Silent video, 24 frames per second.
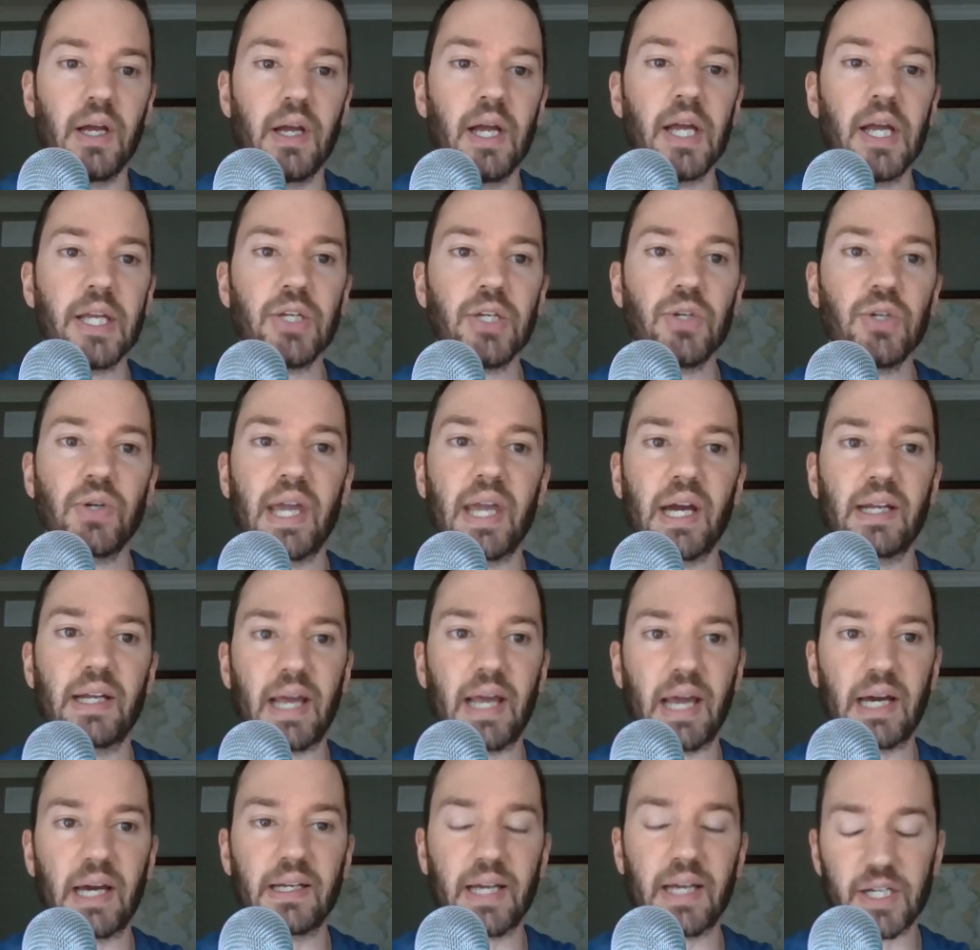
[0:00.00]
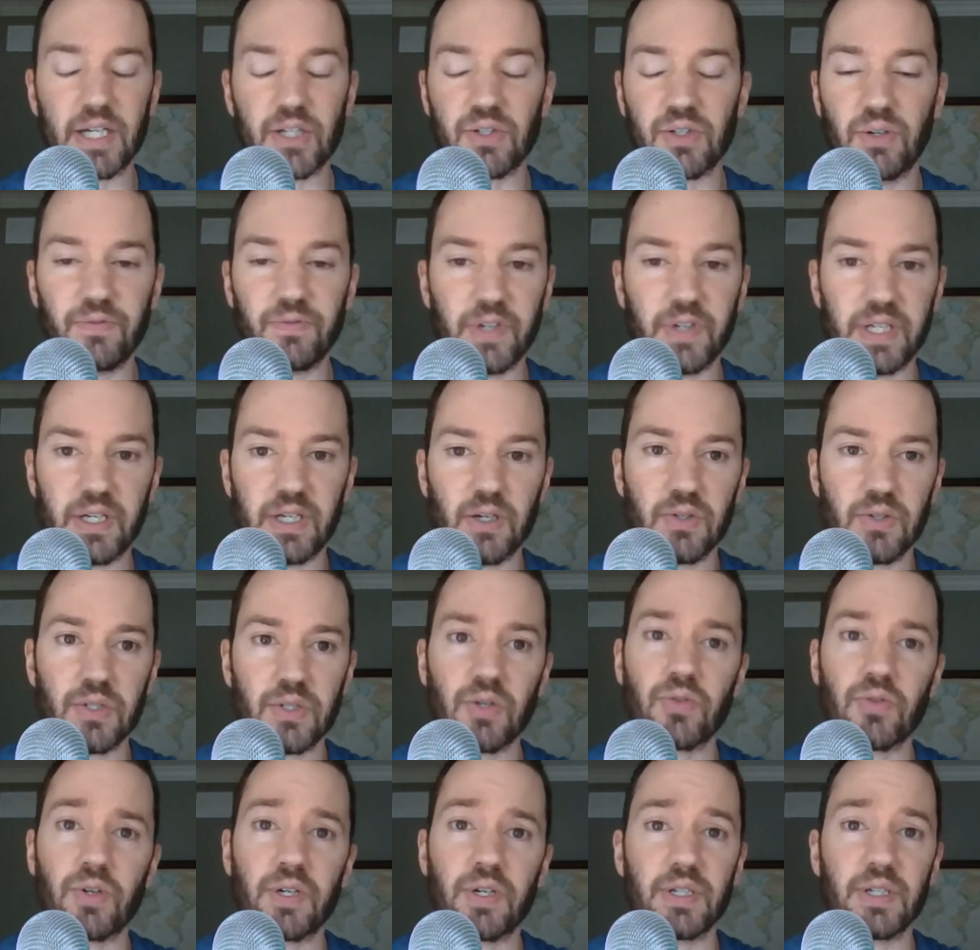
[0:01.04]
You can add extra videos, so
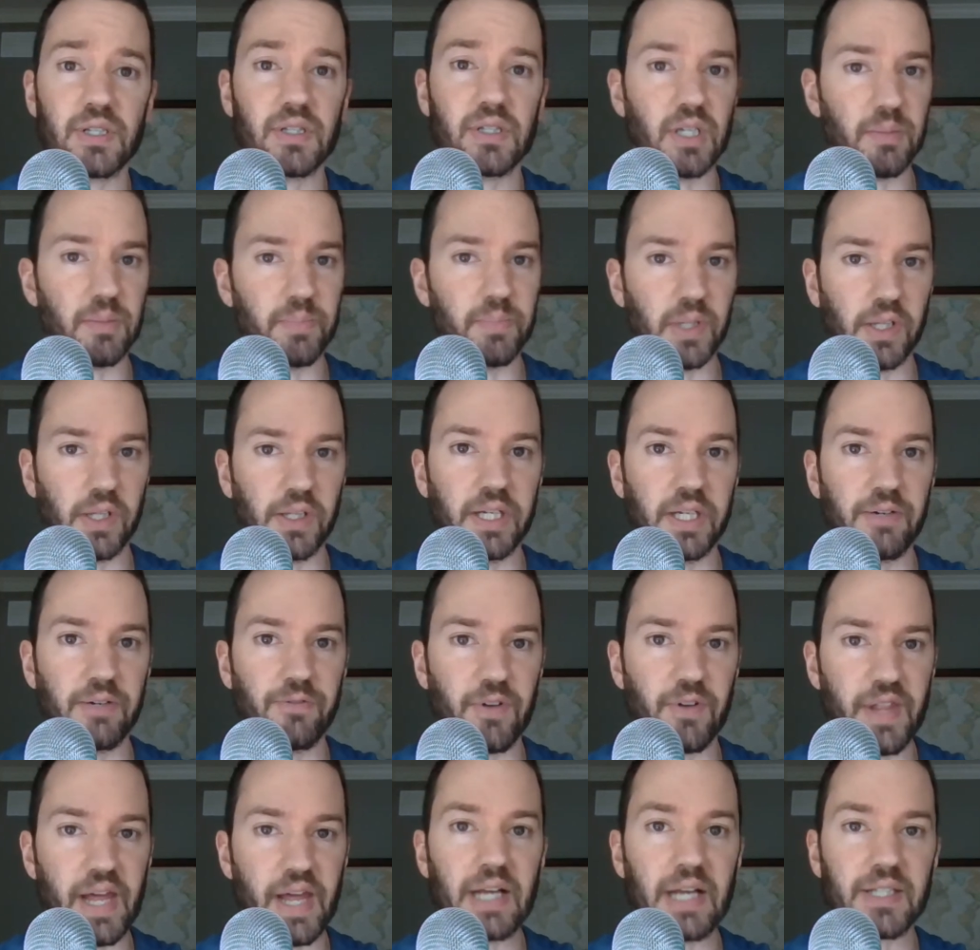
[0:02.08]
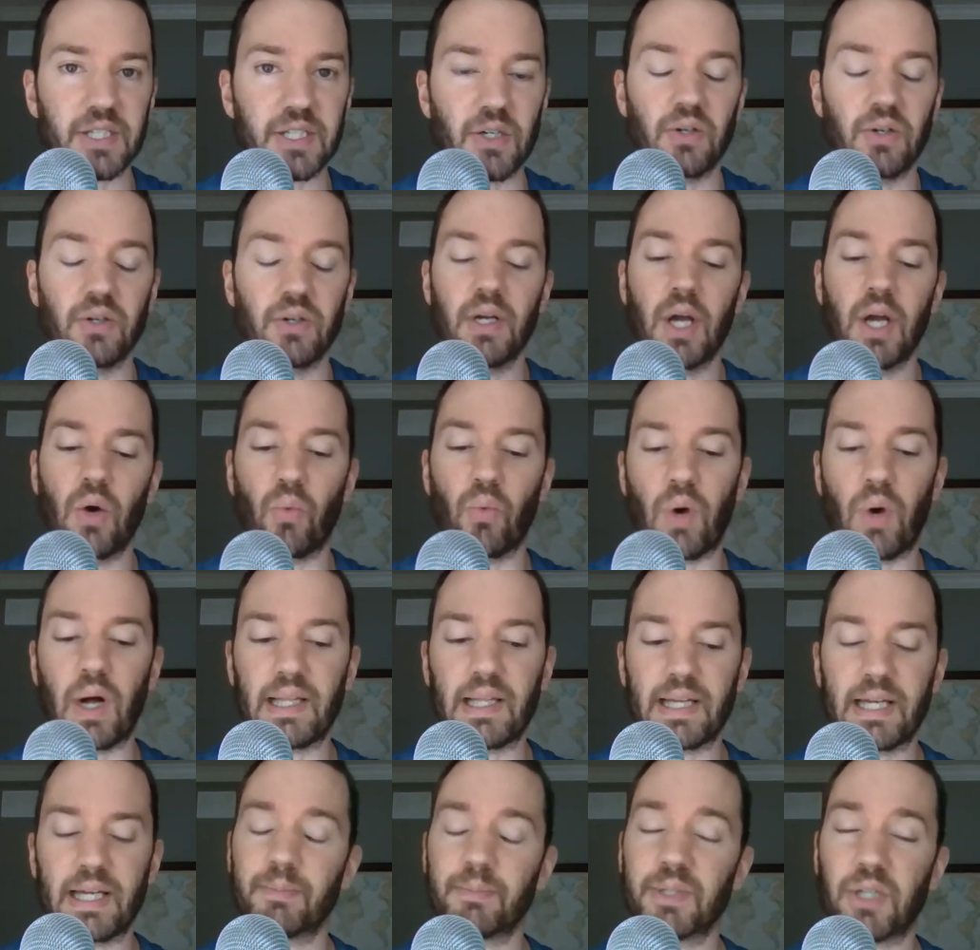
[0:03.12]
there is the ability for that. So while I
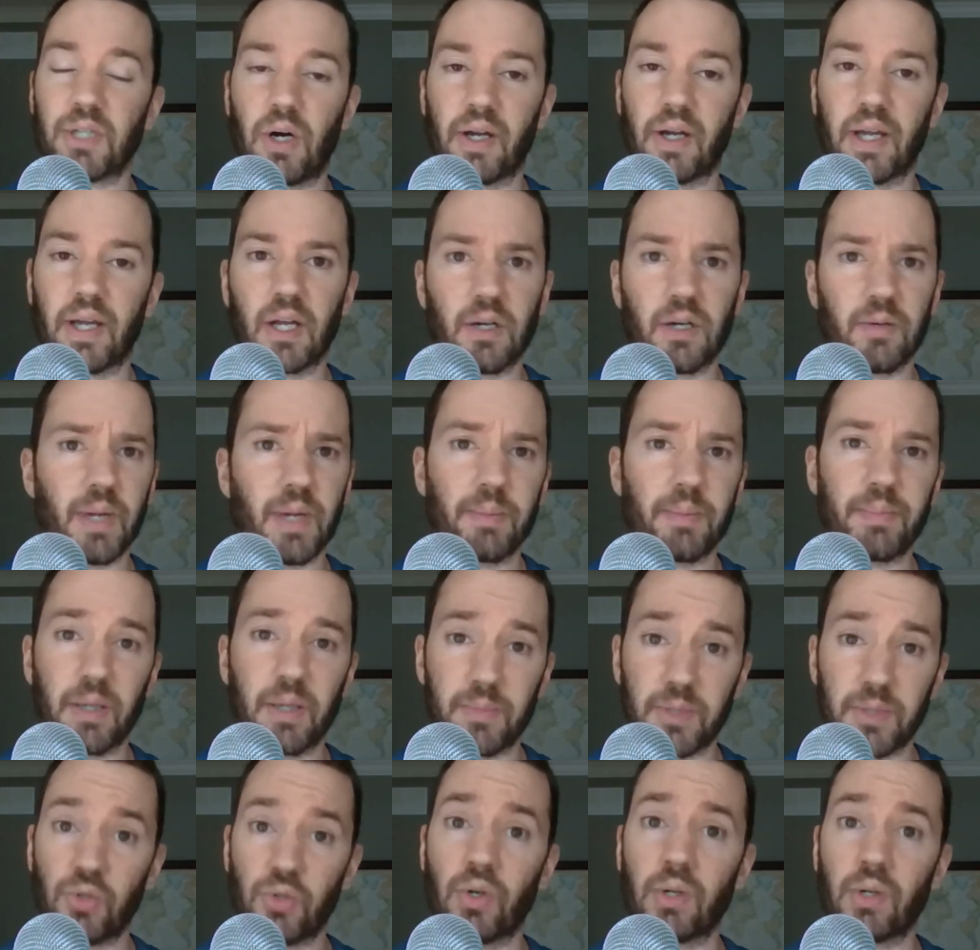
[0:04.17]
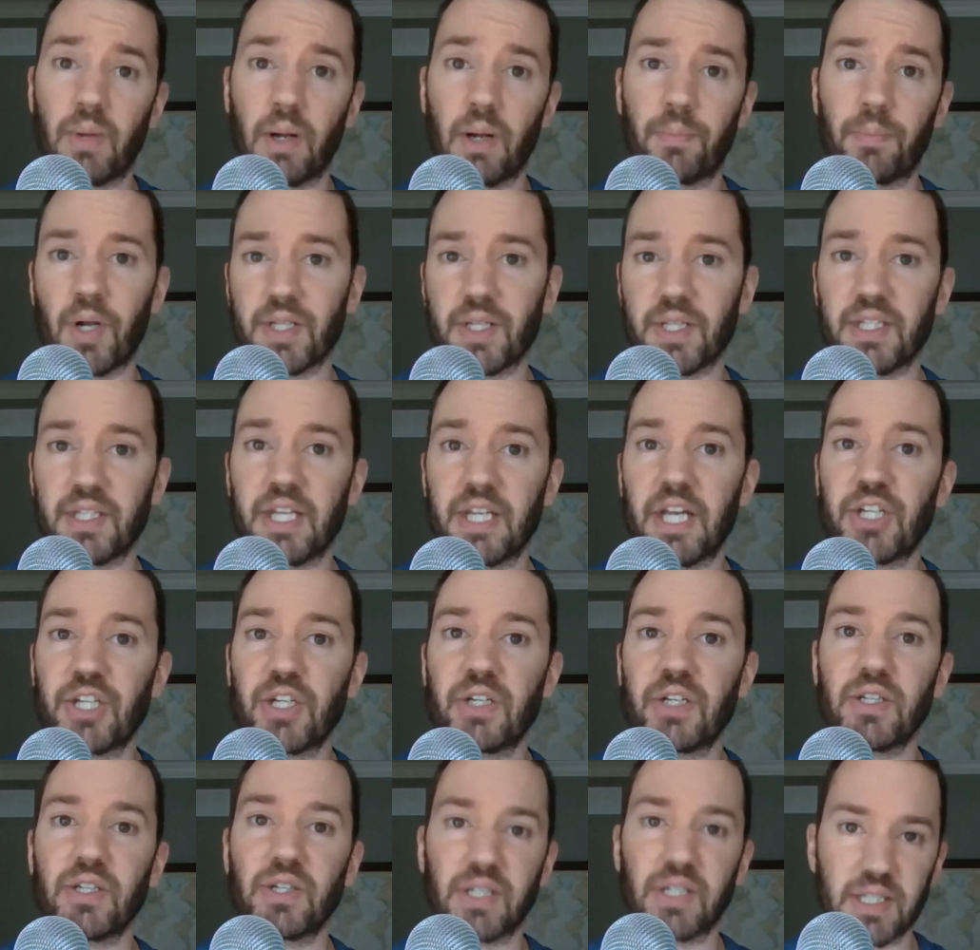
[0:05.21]
am talking, or maybe I'm doing my presentation,
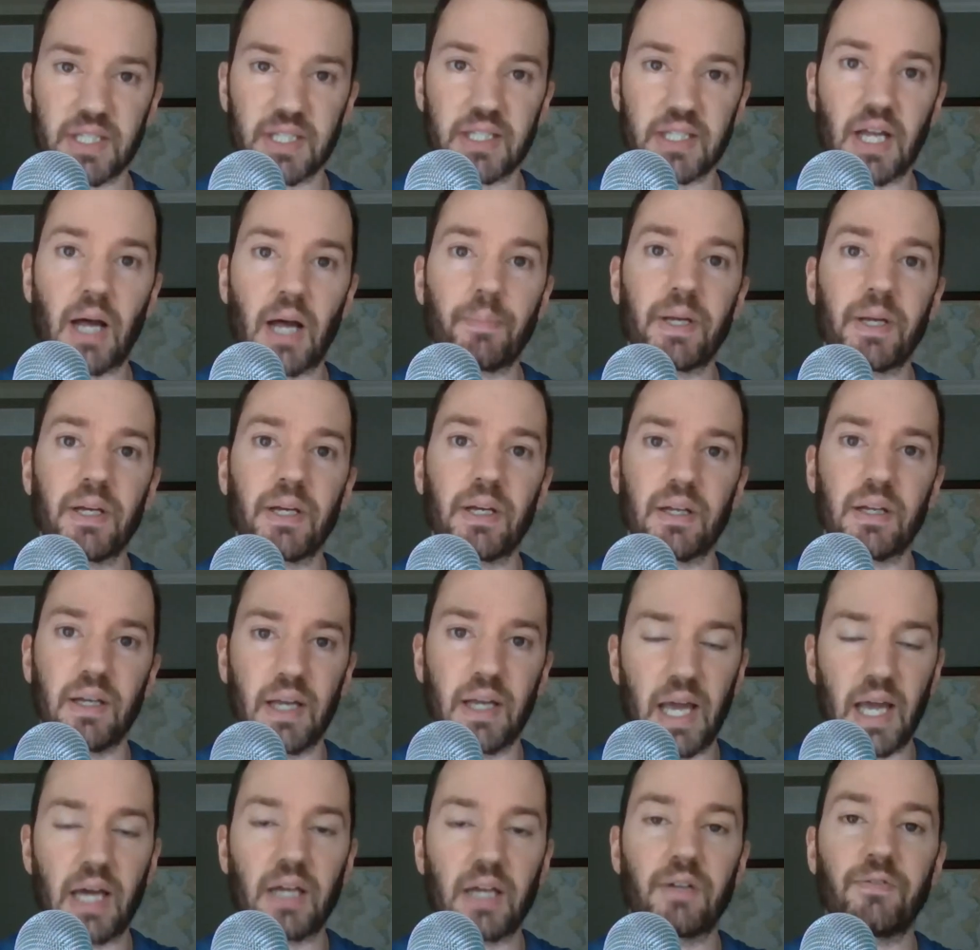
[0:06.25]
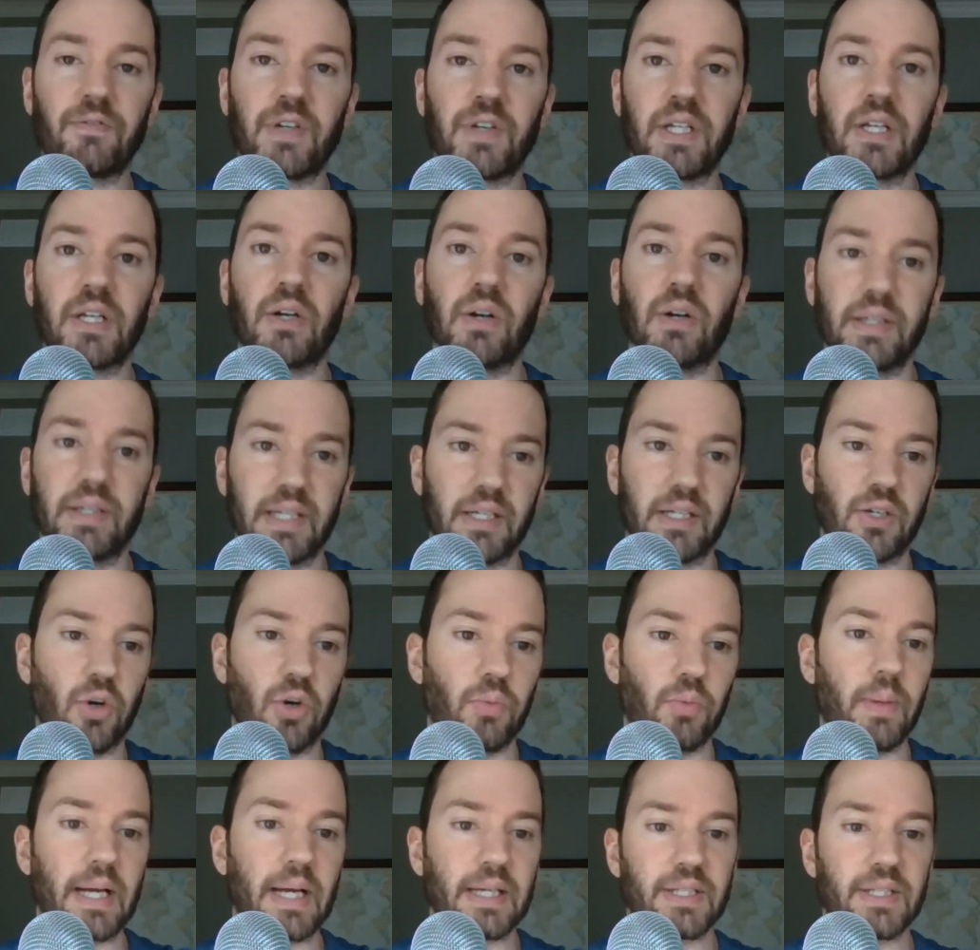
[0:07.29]
you can stop it, add a video, and then go
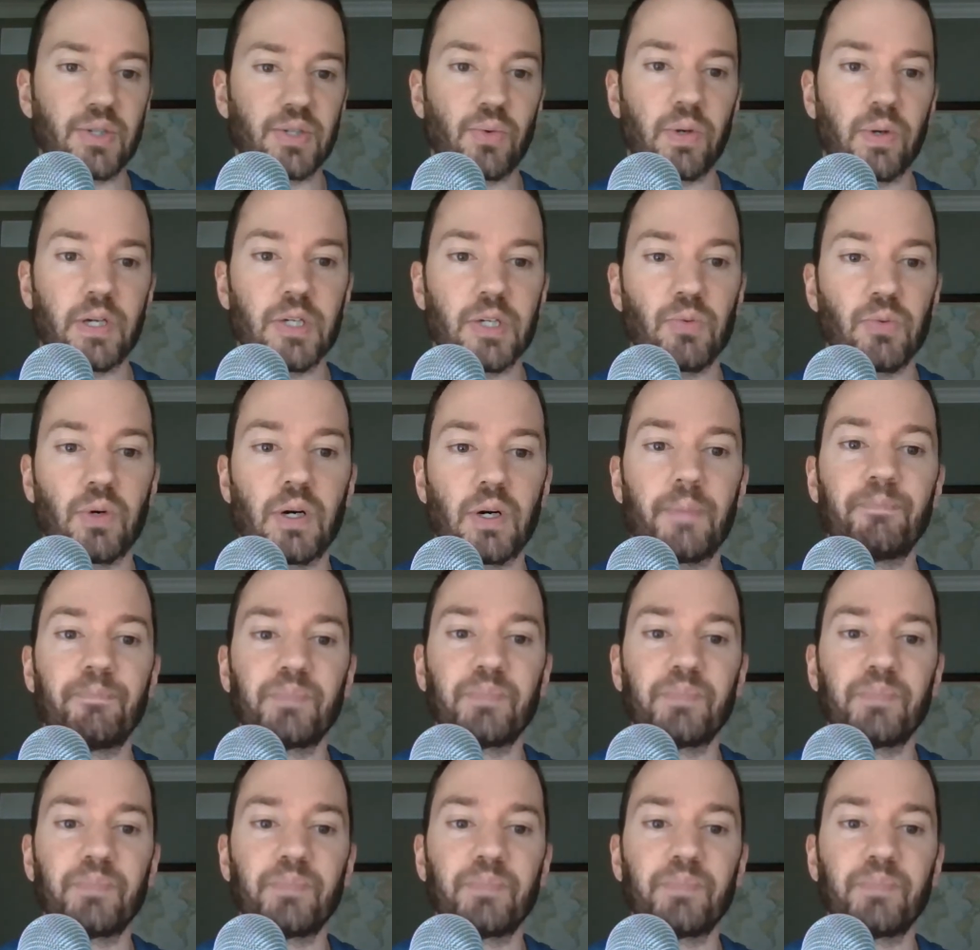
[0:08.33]
back to where you were.